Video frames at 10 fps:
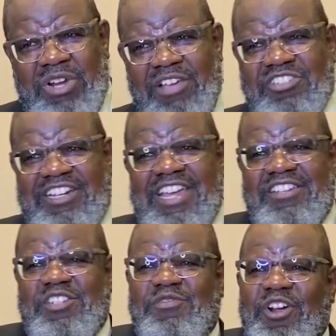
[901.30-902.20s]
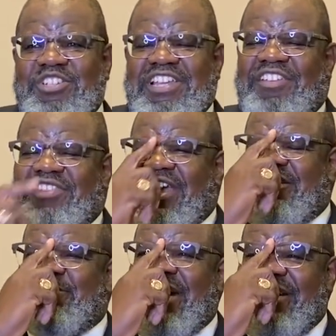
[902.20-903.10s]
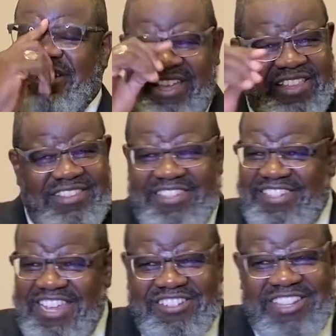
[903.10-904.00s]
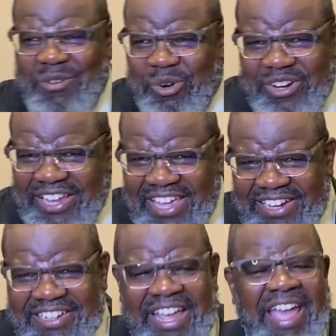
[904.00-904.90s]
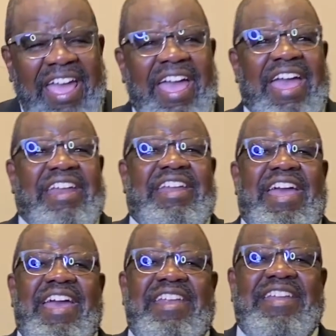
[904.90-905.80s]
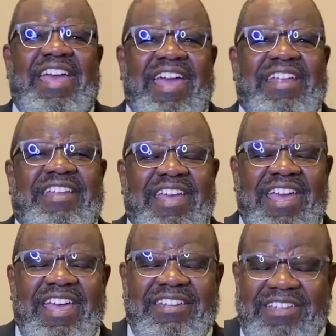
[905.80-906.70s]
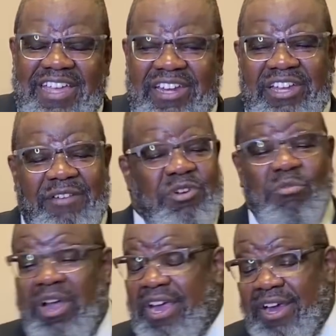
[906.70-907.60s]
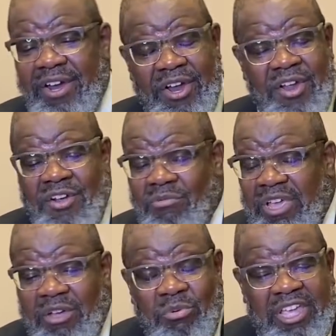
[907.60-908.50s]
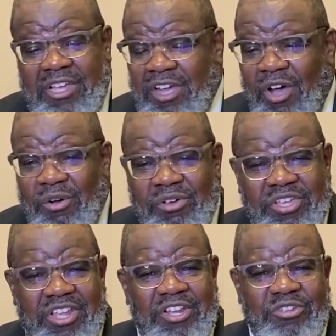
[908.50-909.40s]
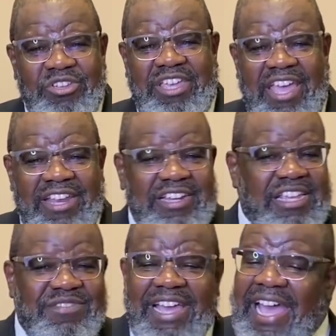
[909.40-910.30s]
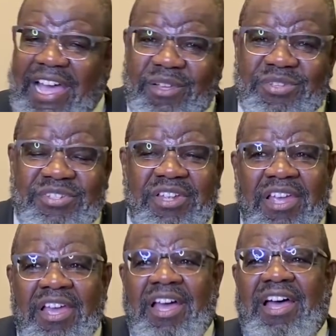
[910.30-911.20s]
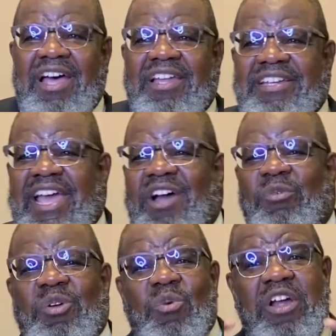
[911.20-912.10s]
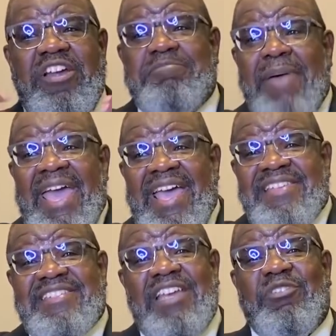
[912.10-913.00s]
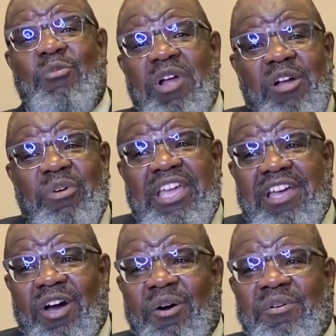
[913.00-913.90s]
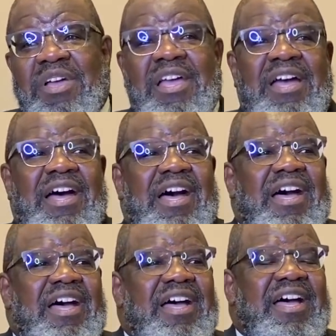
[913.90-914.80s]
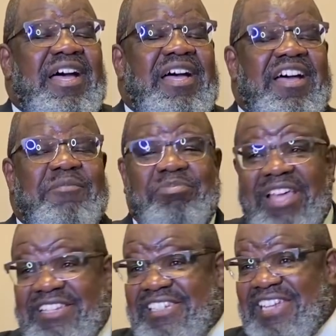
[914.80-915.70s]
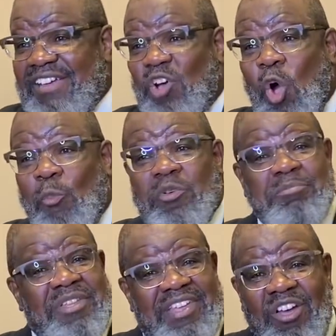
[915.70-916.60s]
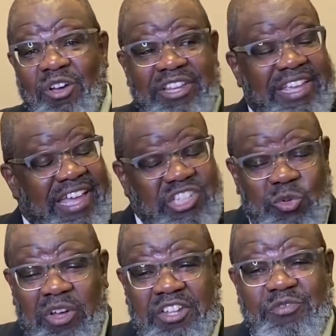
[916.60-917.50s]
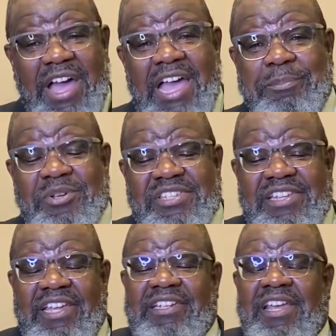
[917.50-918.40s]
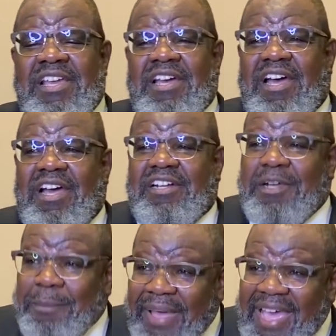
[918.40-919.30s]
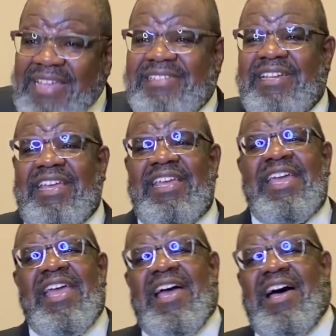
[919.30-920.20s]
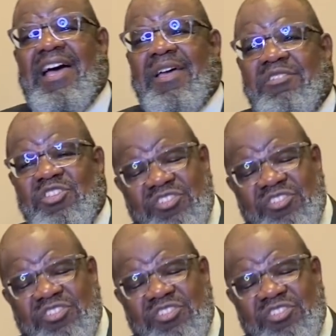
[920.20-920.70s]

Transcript: I was looking at this verse, I was thinking about again the season that we're in and and and and and everywhere we we go, you know, you can't leave your house. Uh, now we're wearing masks everywhere we go. Uh, uh, uh, places have opened, but they're only at 25% uh, capacity. Uh, you're